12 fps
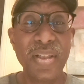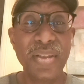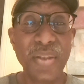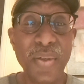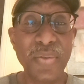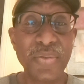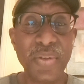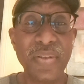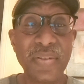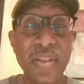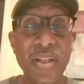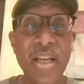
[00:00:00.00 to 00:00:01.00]
culture
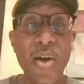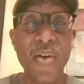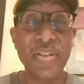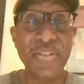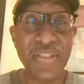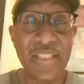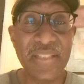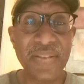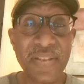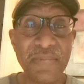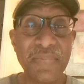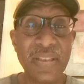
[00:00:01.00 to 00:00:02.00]
or
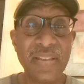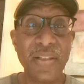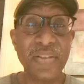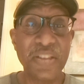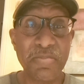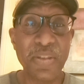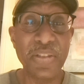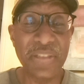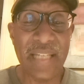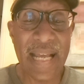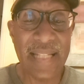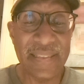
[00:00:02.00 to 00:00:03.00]
system or
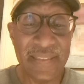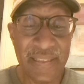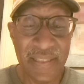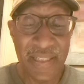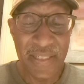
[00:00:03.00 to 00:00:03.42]
spirituality.